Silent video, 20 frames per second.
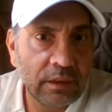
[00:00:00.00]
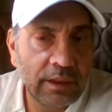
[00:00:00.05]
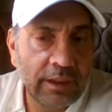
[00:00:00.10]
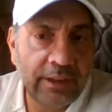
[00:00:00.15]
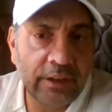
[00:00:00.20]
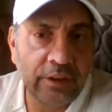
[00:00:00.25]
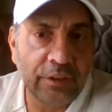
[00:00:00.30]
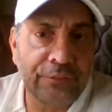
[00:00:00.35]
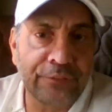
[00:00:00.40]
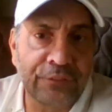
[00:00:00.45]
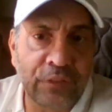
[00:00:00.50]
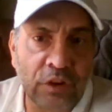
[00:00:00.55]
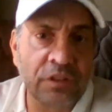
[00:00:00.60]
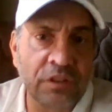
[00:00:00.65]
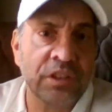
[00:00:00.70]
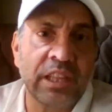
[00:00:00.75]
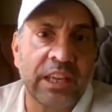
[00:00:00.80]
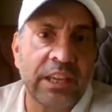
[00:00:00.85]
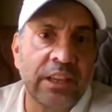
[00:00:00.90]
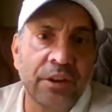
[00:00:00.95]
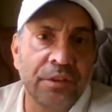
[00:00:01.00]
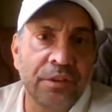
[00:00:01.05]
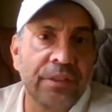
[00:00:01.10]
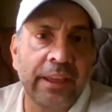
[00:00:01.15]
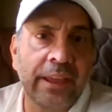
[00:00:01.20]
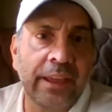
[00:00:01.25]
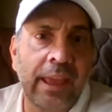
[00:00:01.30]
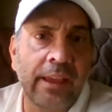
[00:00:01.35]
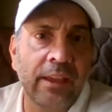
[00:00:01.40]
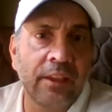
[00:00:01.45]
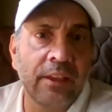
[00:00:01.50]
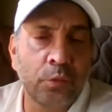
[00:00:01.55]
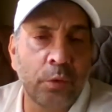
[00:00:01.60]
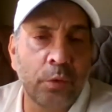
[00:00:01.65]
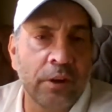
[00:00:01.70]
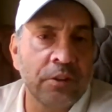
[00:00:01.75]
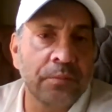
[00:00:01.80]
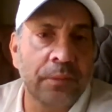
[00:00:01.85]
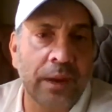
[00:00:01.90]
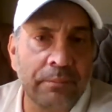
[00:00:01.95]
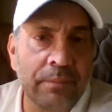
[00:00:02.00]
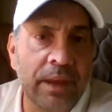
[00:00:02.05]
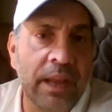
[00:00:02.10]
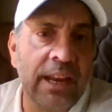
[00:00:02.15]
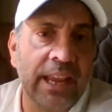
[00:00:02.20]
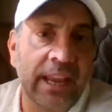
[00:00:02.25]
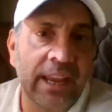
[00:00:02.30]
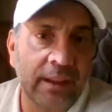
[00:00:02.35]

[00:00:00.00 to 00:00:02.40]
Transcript: You know, the first thing you're thinking is, where's my money?